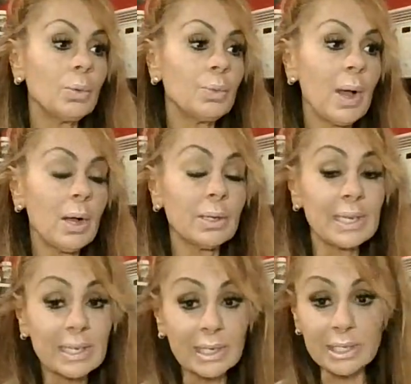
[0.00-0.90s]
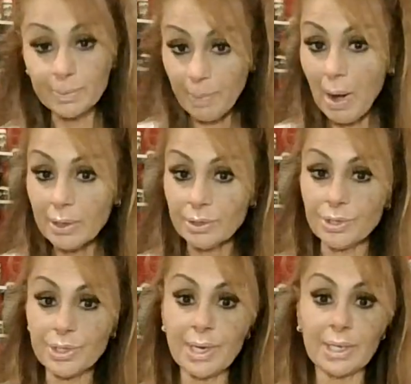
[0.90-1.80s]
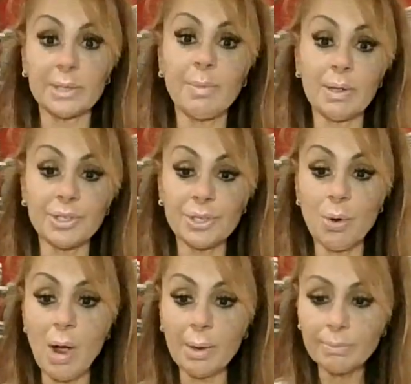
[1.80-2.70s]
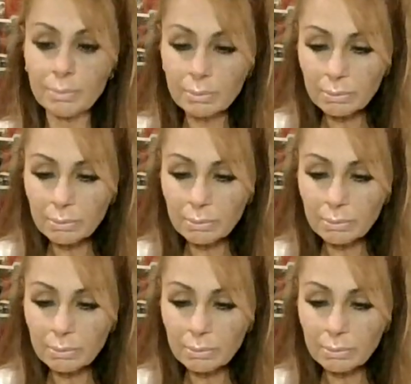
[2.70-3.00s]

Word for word: Well, it expires next month. So I'm